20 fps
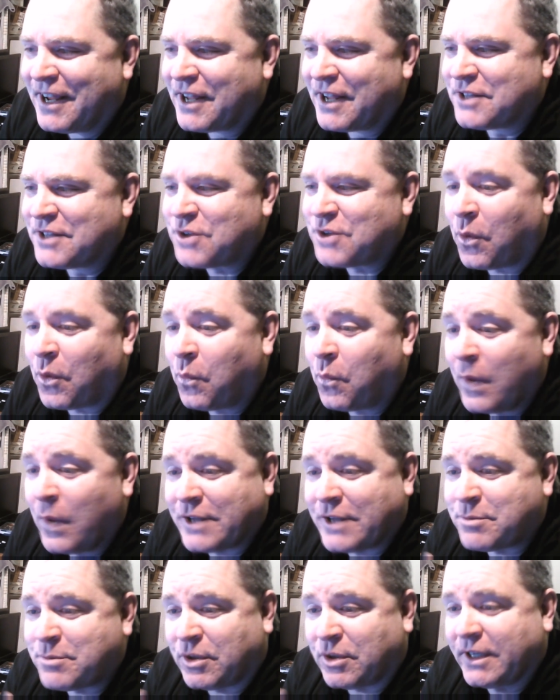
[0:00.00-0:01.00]
And so,
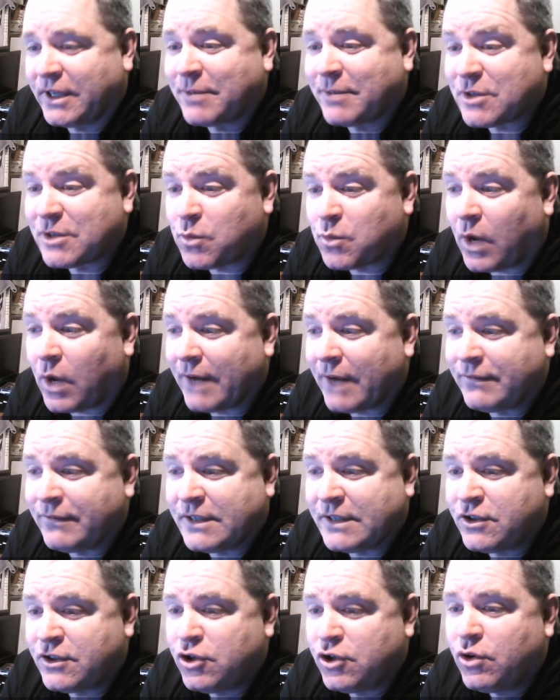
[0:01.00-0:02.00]
which polygamous wife
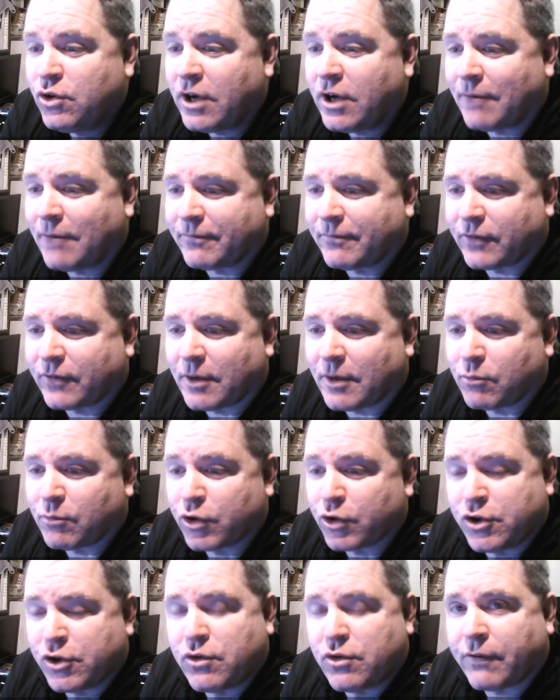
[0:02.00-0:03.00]
did you come from?
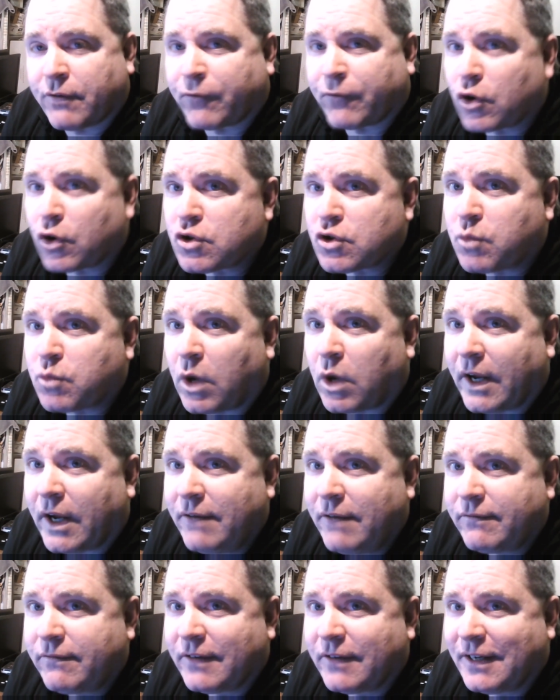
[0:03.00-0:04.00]
Were you the first
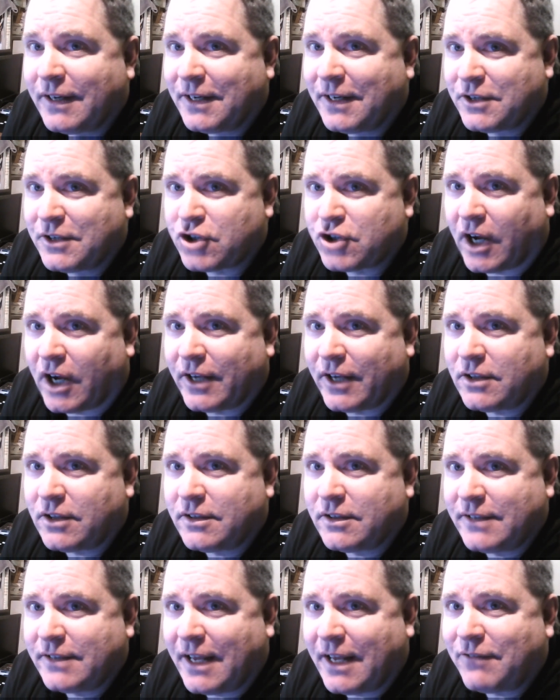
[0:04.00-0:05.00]
wife,
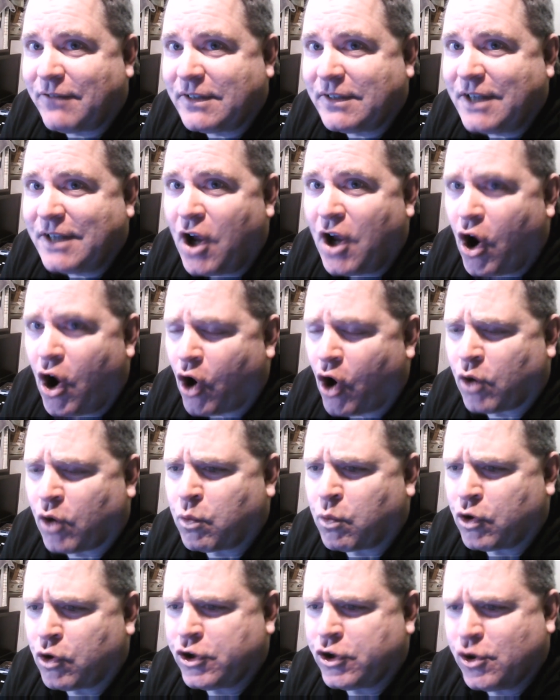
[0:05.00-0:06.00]
child in heaven, or
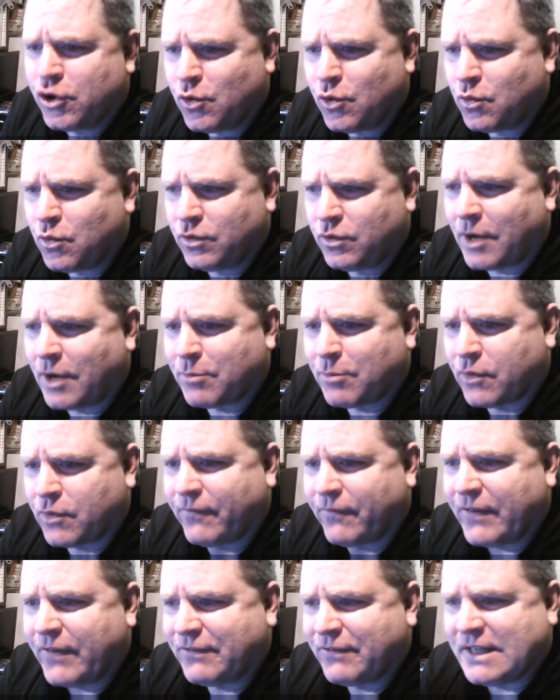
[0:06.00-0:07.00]
were you number
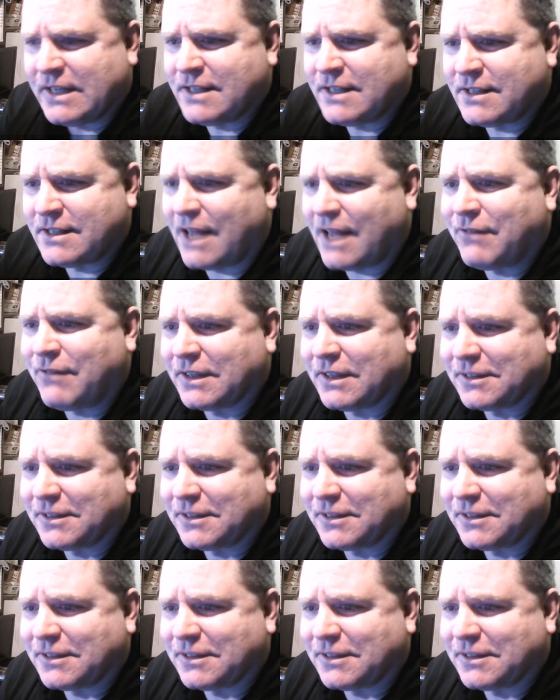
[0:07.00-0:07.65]
57?